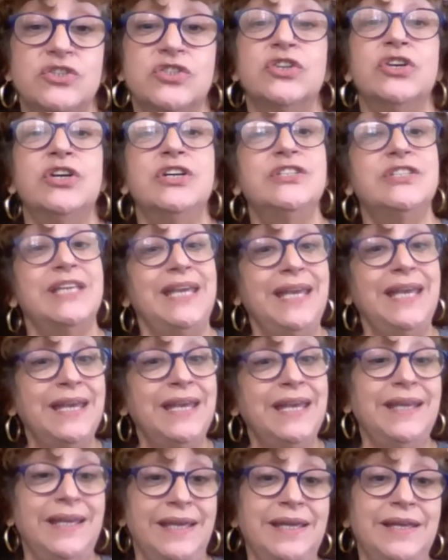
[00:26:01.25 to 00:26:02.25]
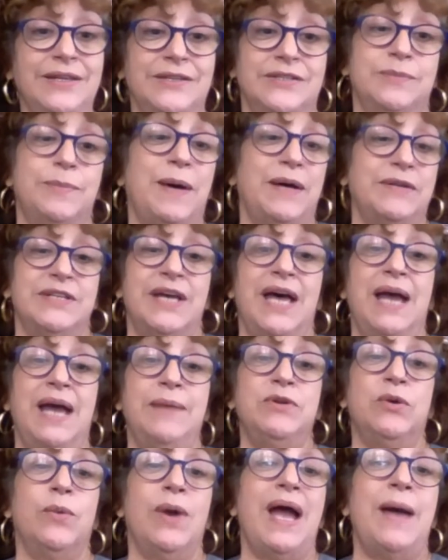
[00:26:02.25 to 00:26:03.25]
Because it is about time
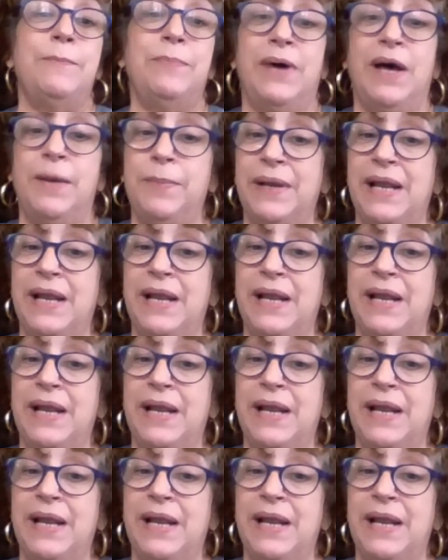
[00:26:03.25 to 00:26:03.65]
to wrap up.